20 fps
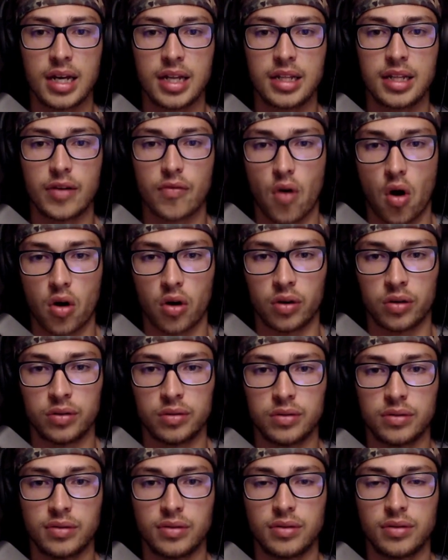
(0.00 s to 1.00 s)
They're wrong.
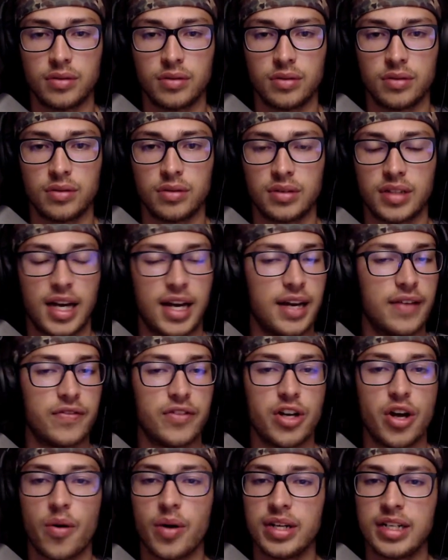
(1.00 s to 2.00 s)
They have
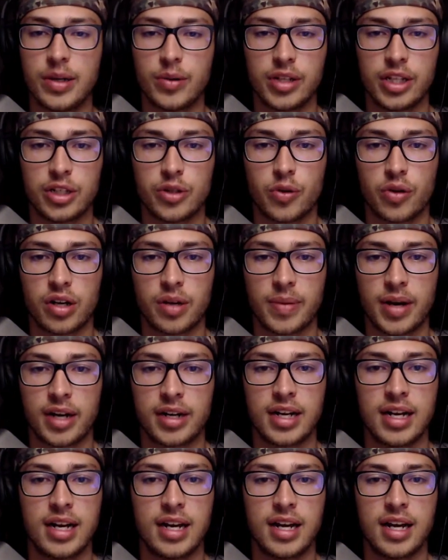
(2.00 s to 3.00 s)
no idea what they're talking about.
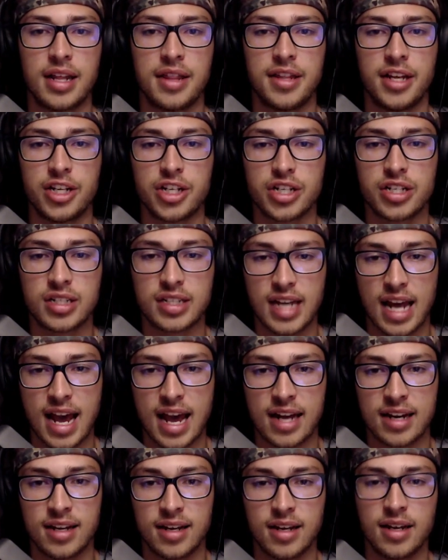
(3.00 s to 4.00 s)
They're just
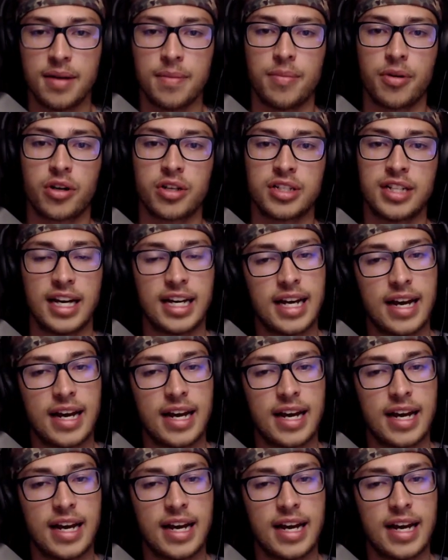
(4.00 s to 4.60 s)
sad because they